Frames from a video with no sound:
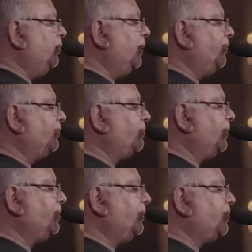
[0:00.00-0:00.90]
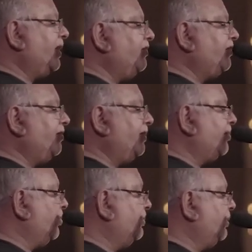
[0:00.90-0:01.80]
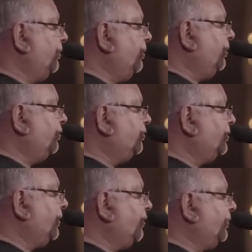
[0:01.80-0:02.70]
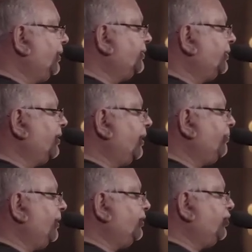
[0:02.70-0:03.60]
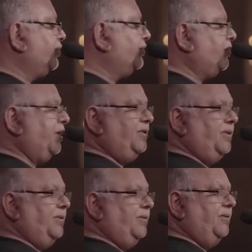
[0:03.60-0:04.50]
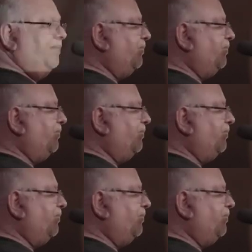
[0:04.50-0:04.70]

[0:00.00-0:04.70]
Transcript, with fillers: who have specially traveled from abroad to share with us this happy and joyous occasion